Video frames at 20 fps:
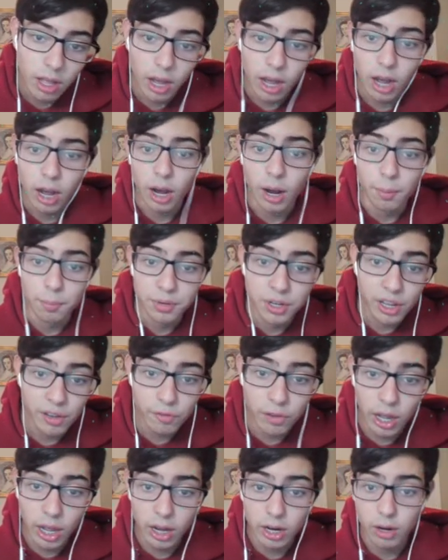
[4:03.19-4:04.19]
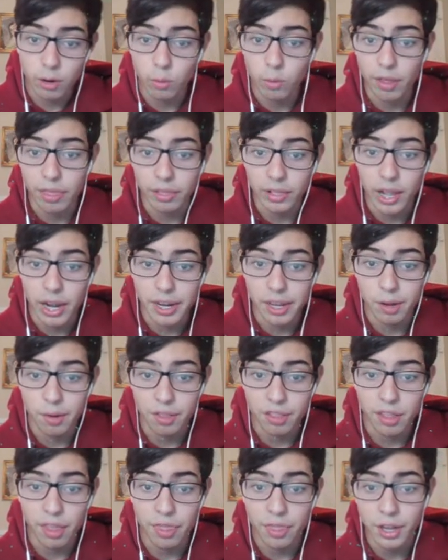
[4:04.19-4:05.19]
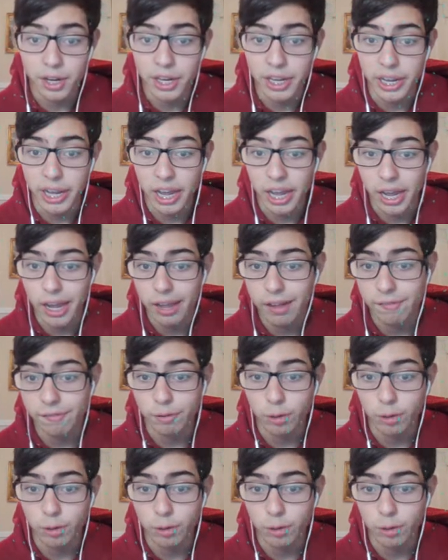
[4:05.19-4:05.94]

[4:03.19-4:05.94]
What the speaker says: Defog with Latios, Thundy-Eye,